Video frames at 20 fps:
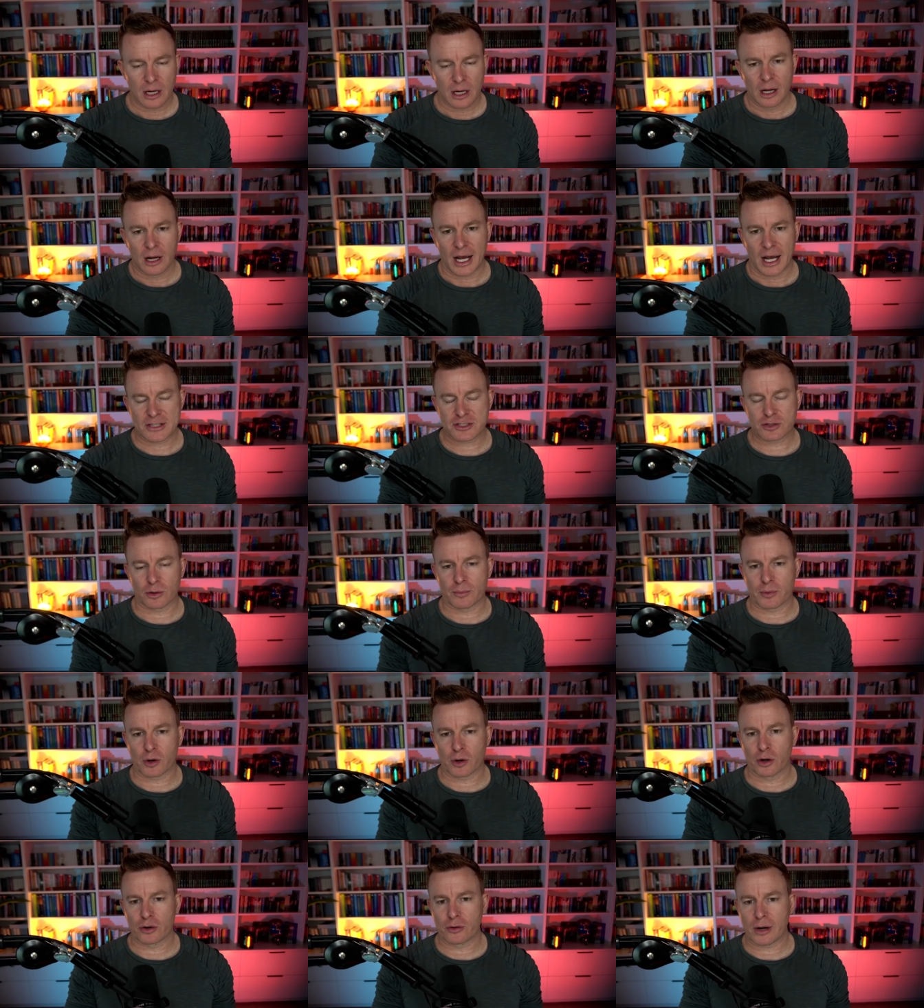I saw a
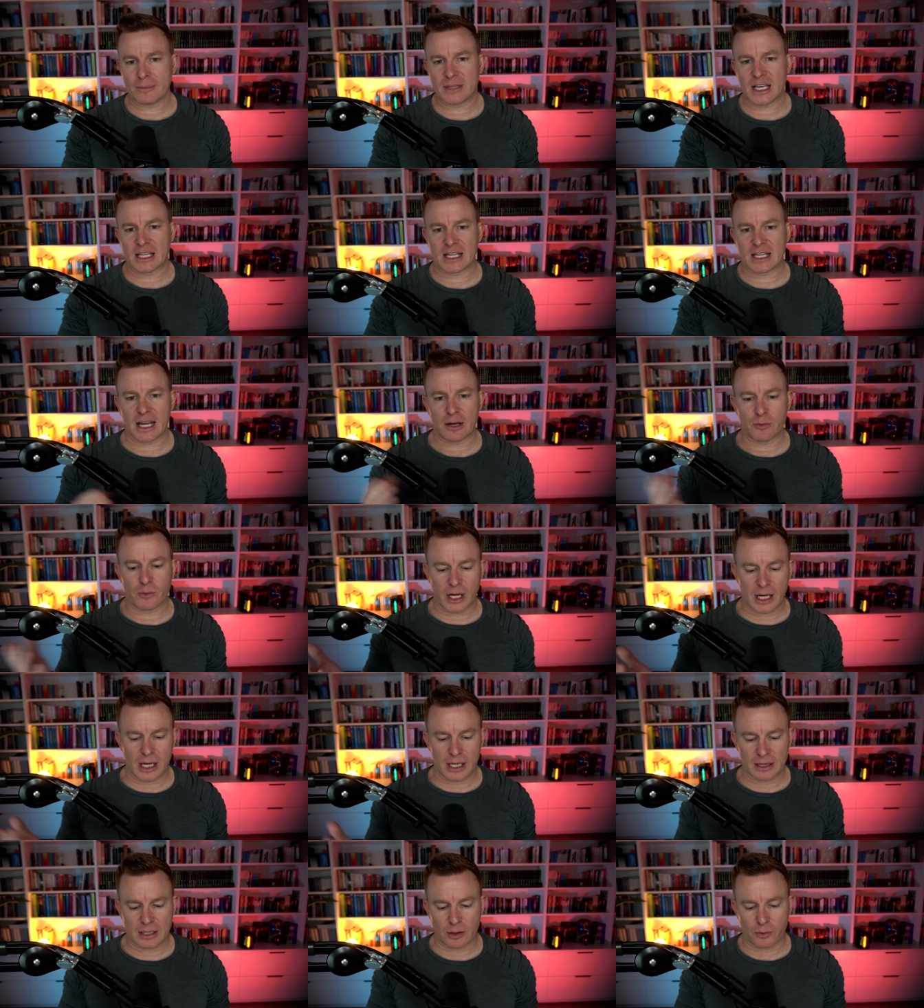program the other day
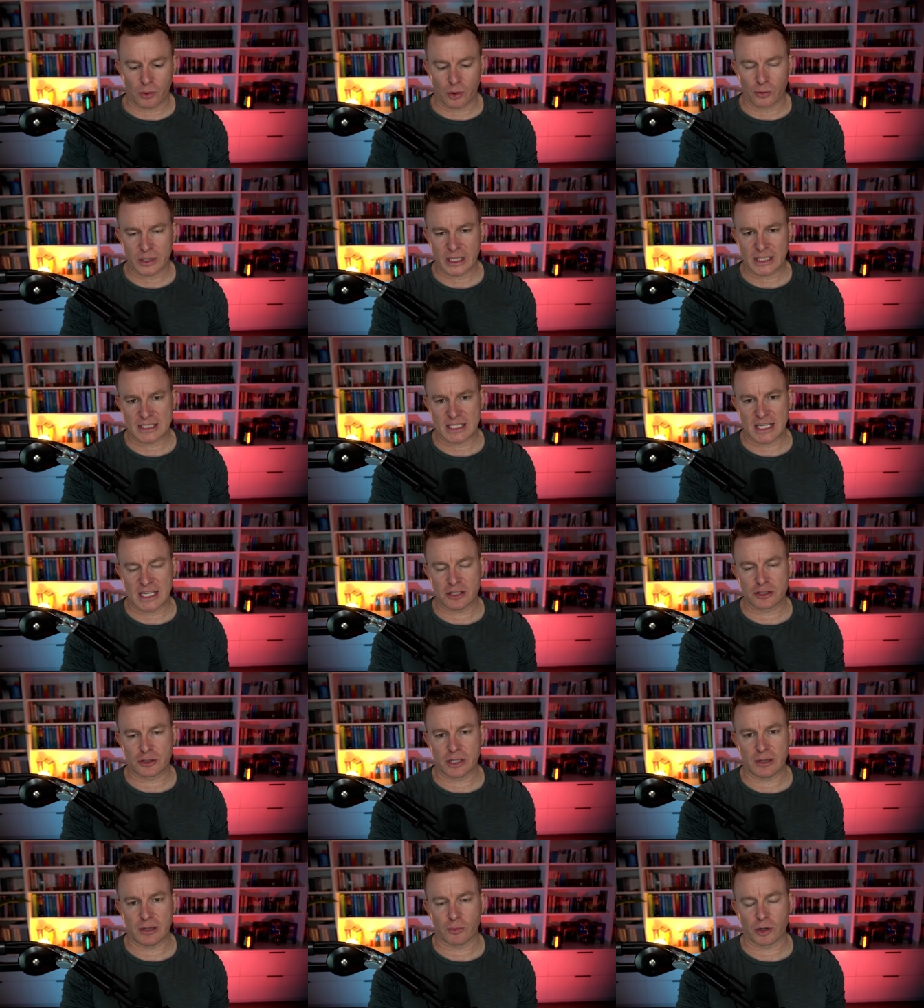where there were all these kids
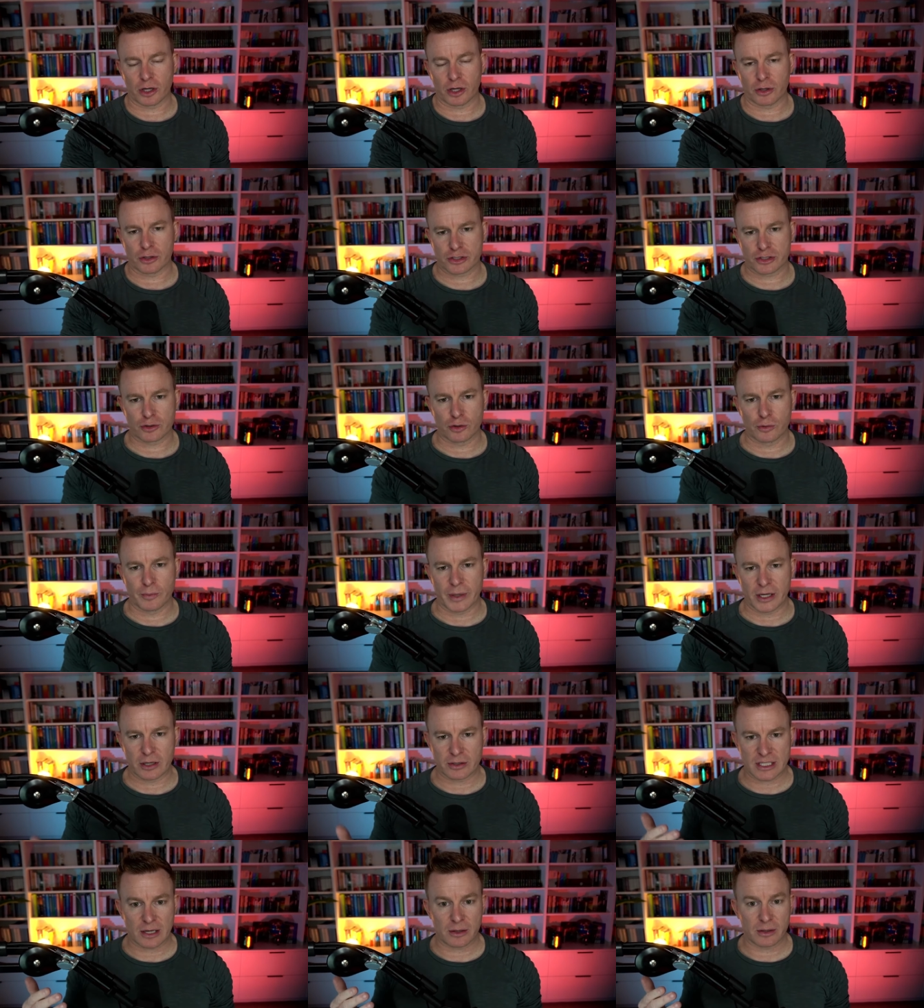who didn't want to go to school
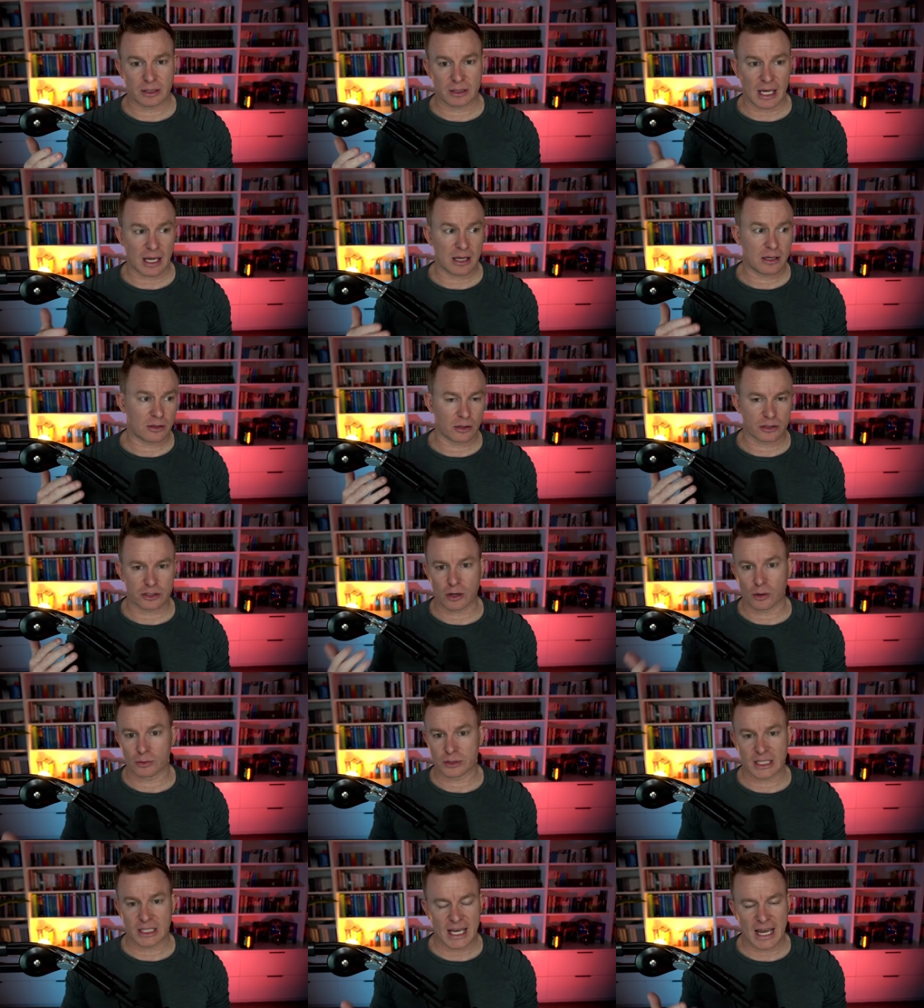because they got
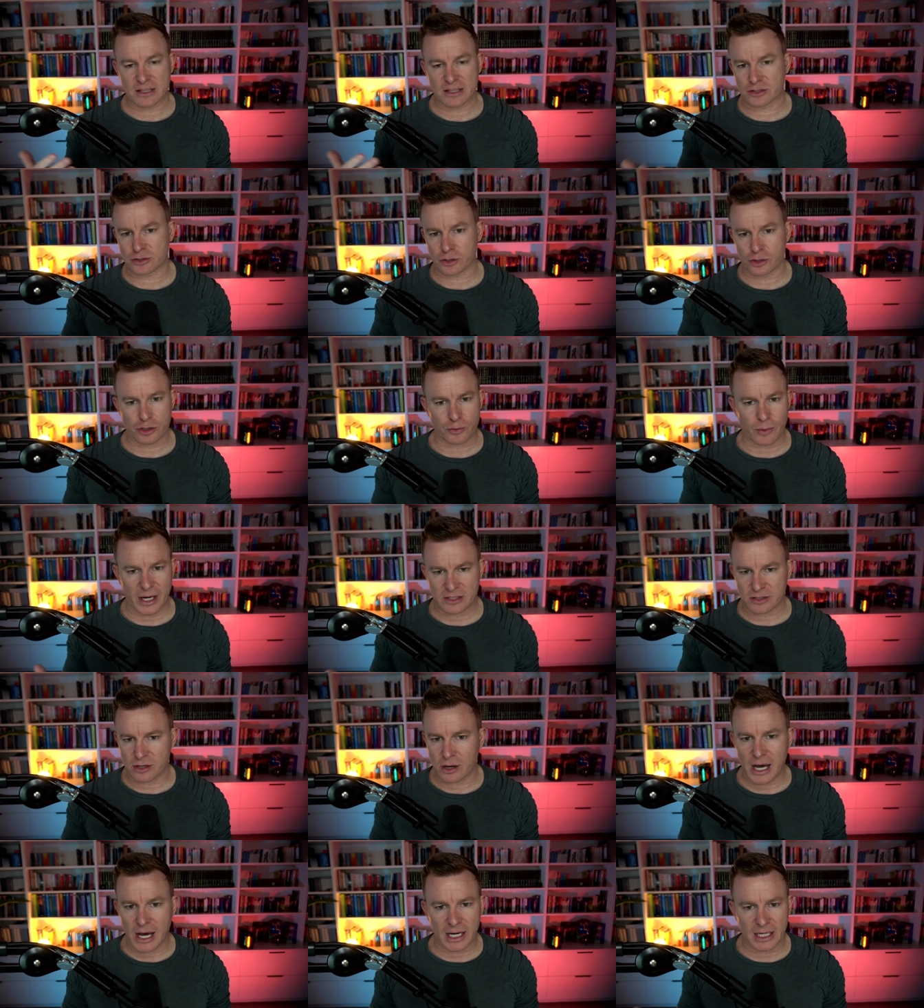told that they had social
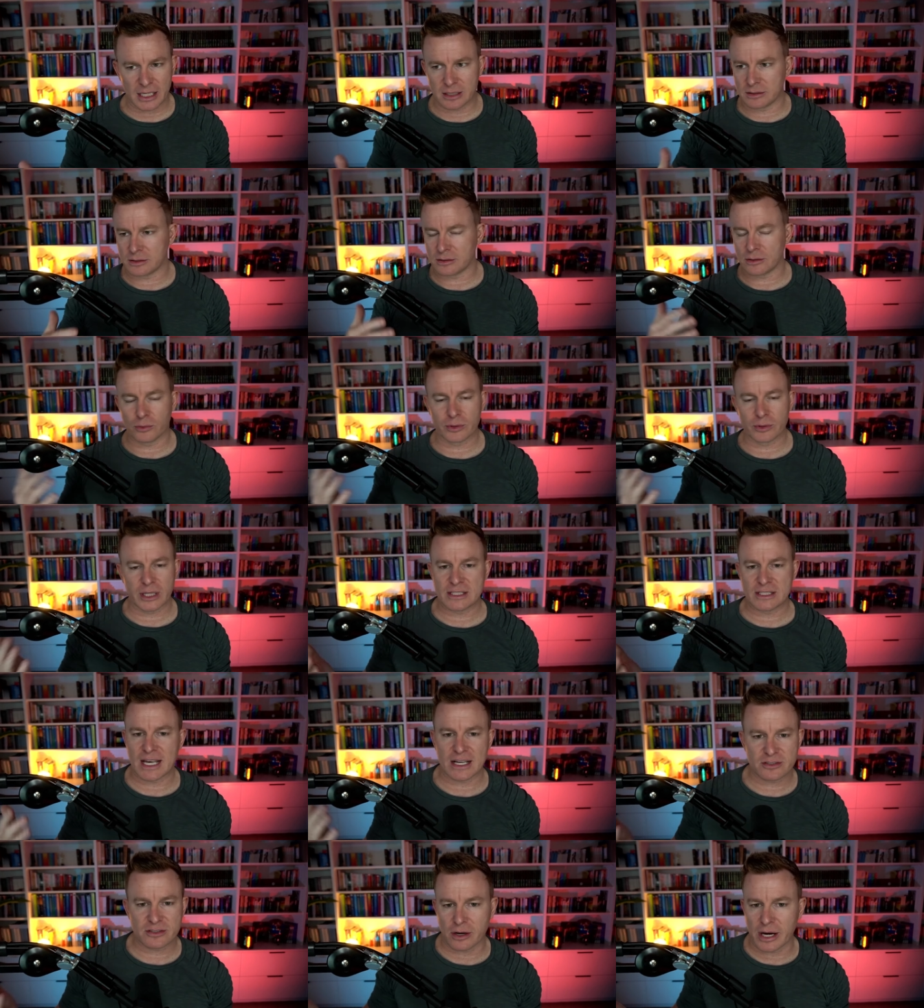anxiety and all these
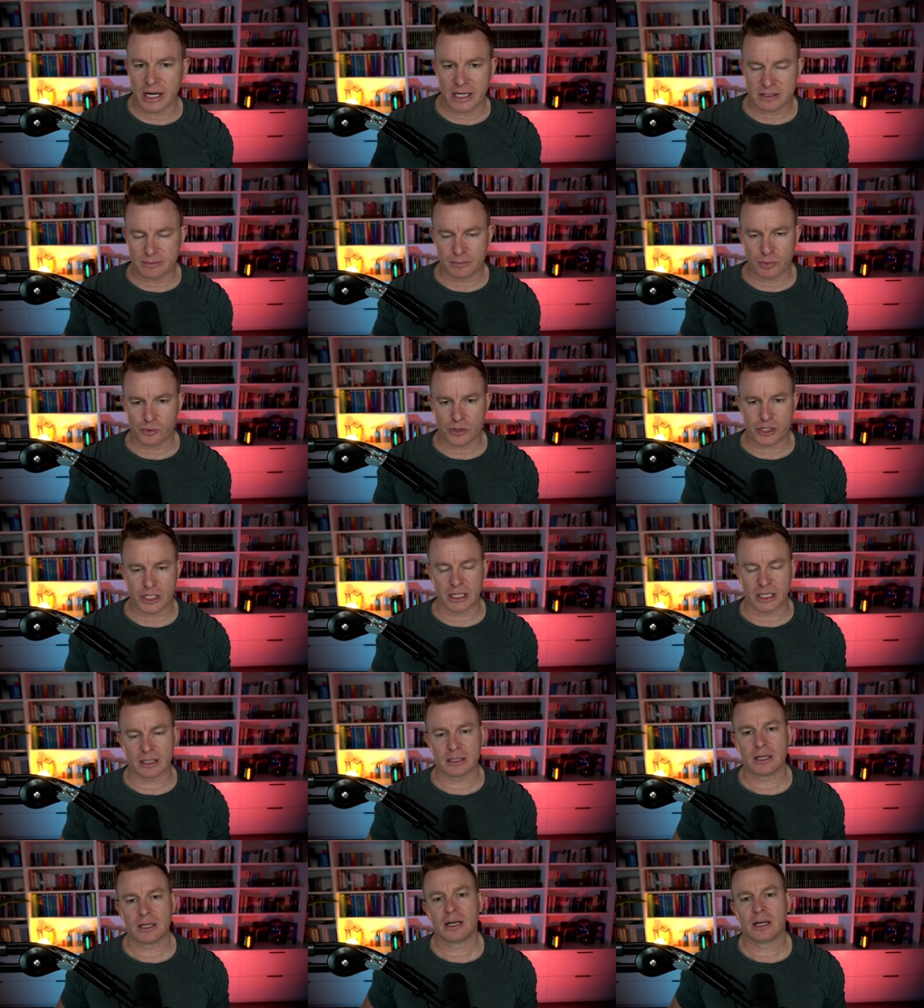anxieties and bullshit.